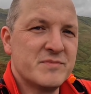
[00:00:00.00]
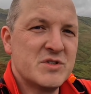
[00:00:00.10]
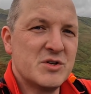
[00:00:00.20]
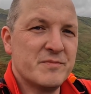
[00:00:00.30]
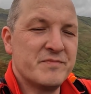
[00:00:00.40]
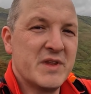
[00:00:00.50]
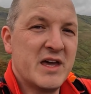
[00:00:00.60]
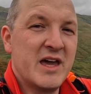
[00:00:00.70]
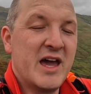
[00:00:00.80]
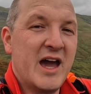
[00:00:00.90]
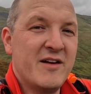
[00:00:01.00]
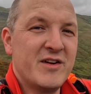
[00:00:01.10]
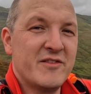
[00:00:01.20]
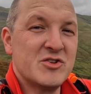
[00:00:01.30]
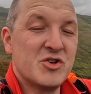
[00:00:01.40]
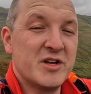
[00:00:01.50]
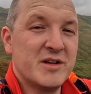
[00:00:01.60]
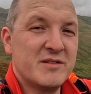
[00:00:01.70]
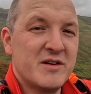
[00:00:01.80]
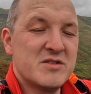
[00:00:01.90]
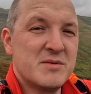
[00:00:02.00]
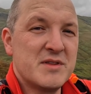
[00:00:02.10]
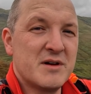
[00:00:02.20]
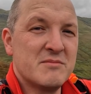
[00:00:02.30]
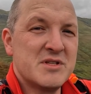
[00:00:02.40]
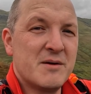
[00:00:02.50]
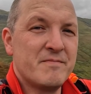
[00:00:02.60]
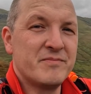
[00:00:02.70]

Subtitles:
So if you have enjoyed it, give us a wee thumbs up,